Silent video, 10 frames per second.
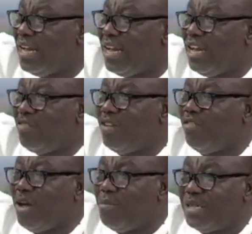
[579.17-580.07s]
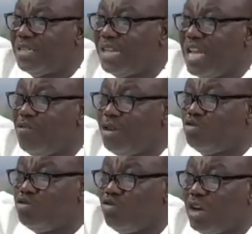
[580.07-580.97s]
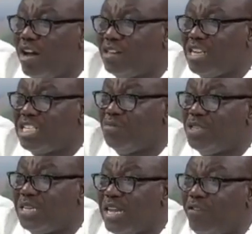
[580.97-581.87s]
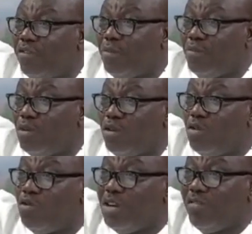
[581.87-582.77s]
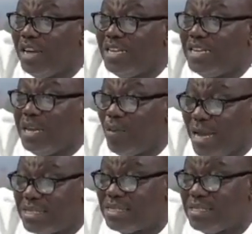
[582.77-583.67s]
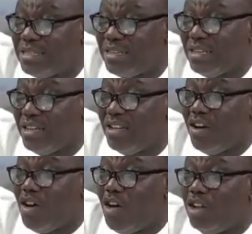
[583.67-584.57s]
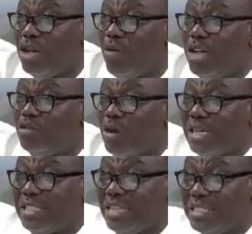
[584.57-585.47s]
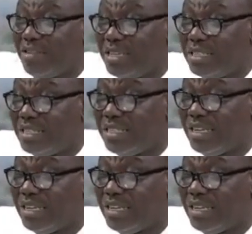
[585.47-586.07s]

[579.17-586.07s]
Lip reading: and refurbish and retool our transmission line from Hunivali in the west all the way to Ashanti region